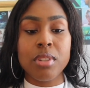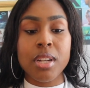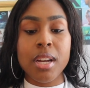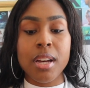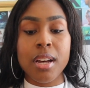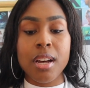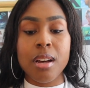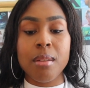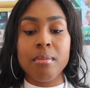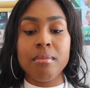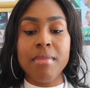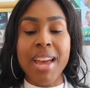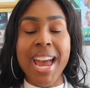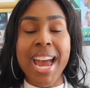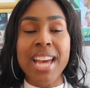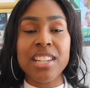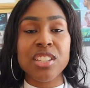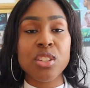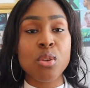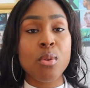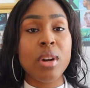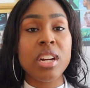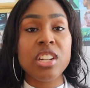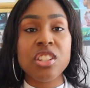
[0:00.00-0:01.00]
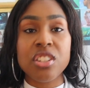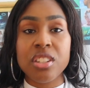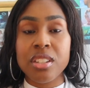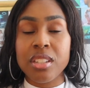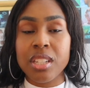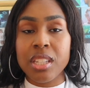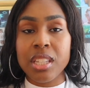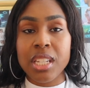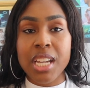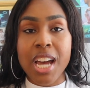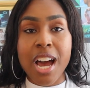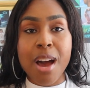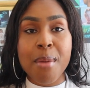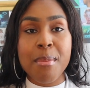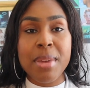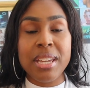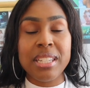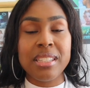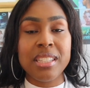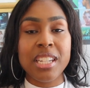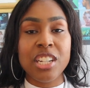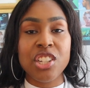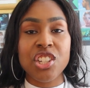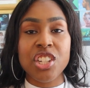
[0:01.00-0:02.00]
Ask questions in the
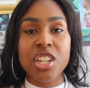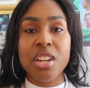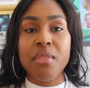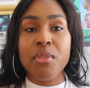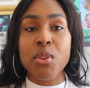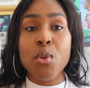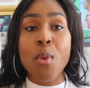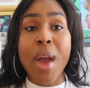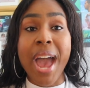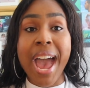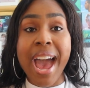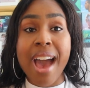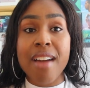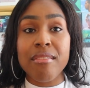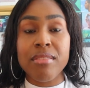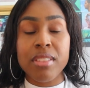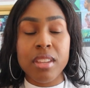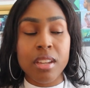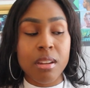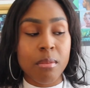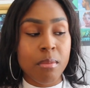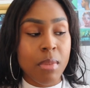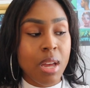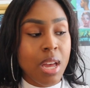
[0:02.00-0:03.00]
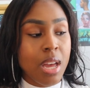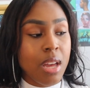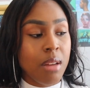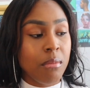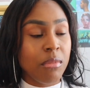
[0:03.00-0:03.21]
comment section if you have them.